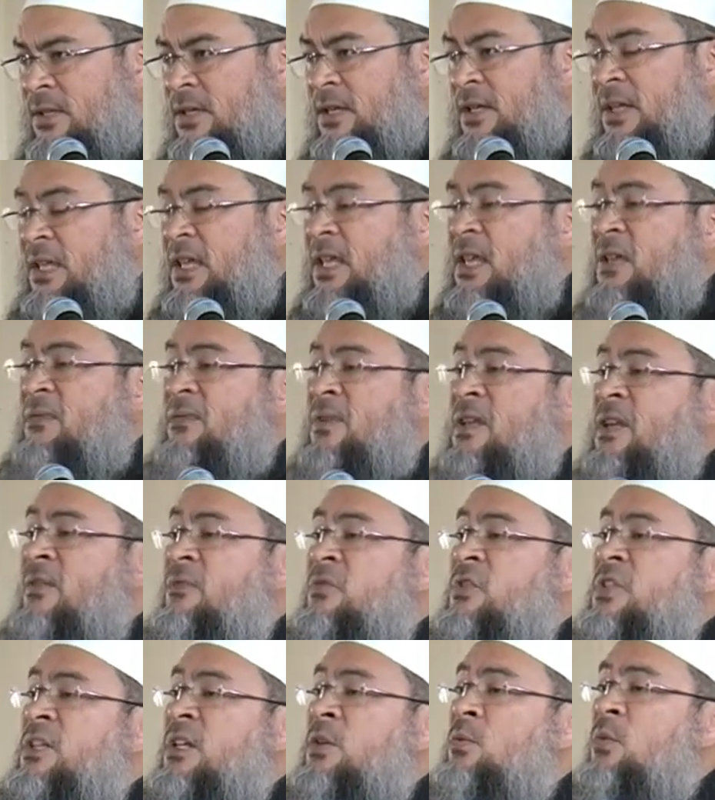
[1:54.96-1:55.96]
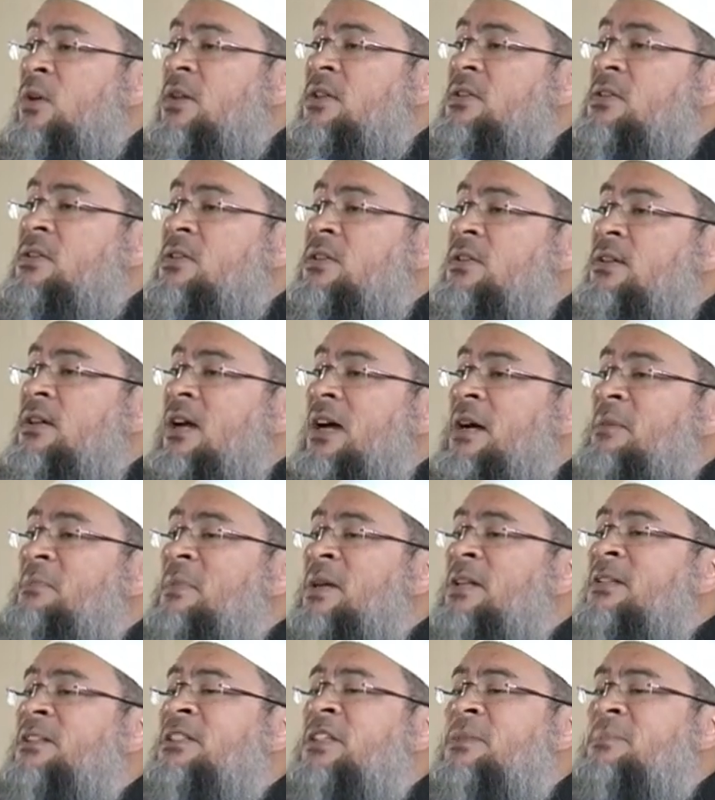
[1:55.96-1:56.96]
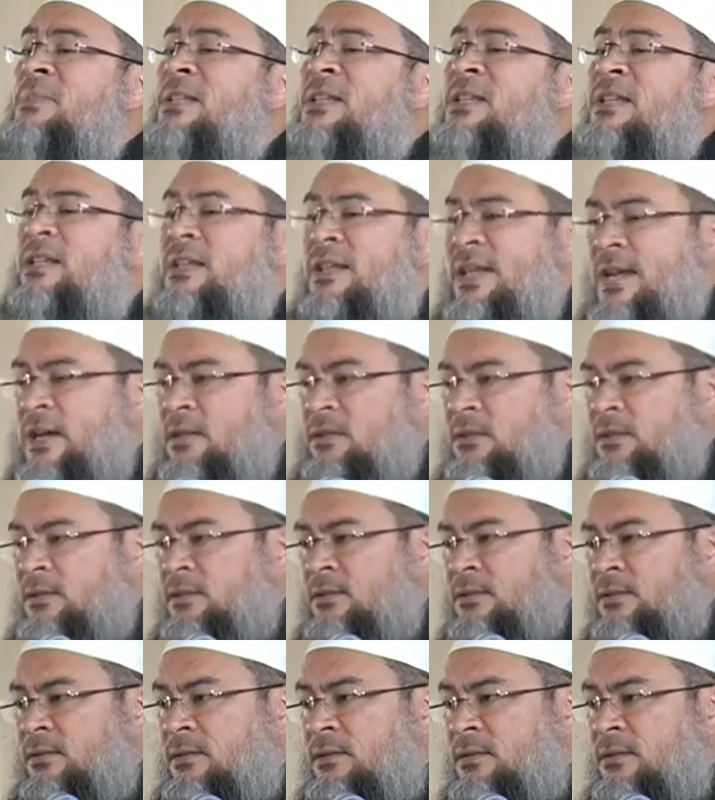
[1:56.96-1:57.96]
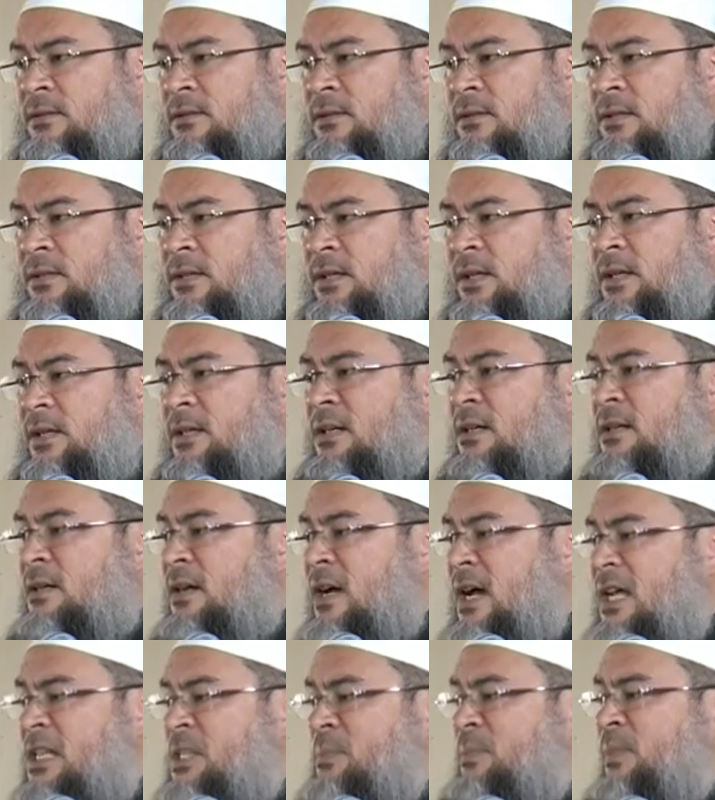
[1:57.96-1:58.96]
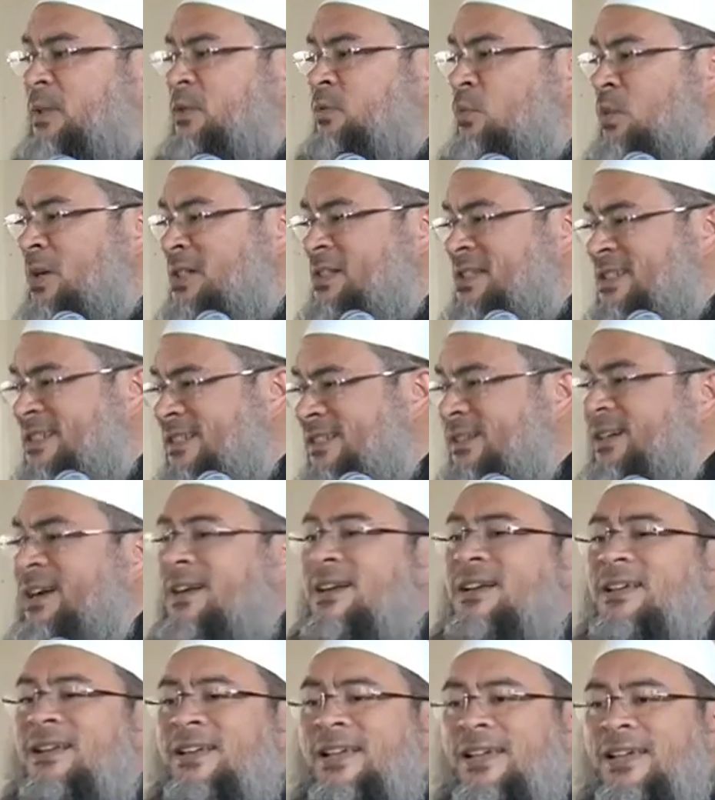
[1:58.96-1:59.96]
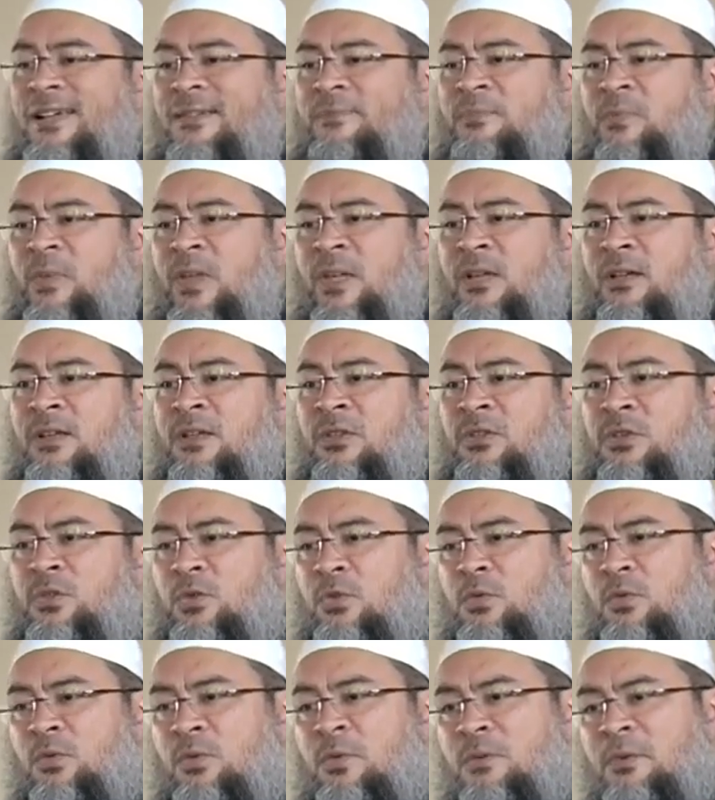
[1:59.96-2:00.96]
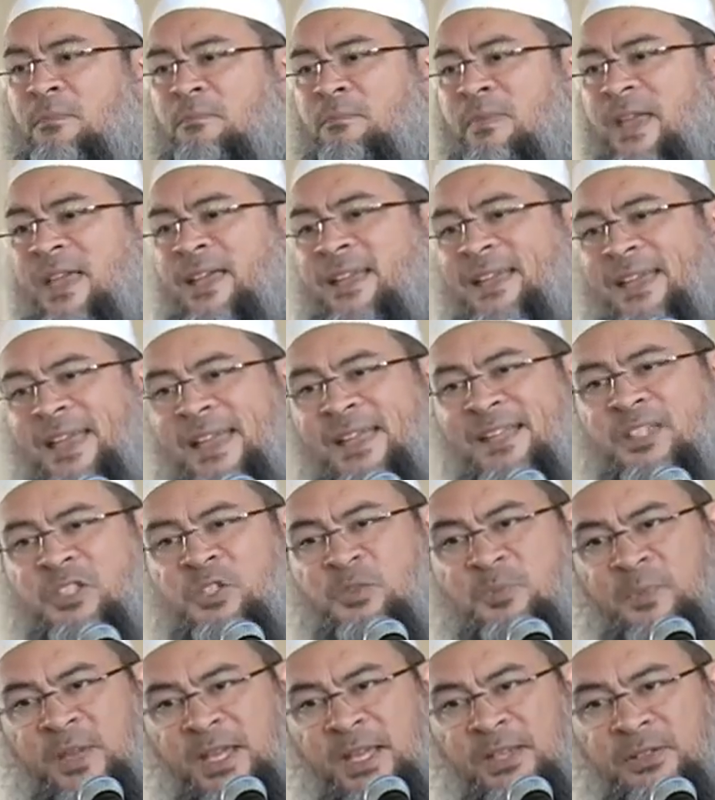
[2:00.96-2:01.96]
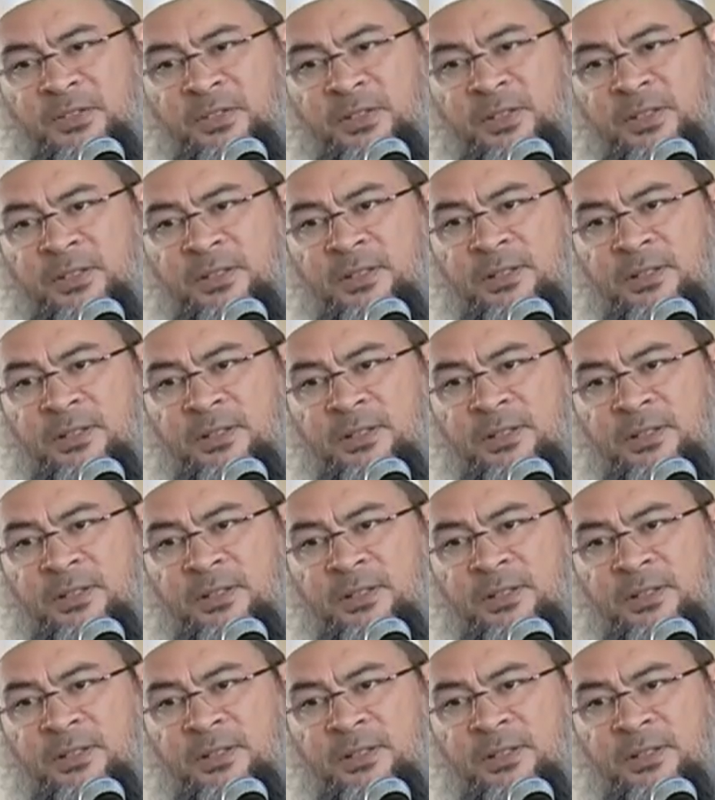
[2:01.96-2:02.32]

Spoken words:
even if she was a multimillionaire and her husband was struggling to make ends meet,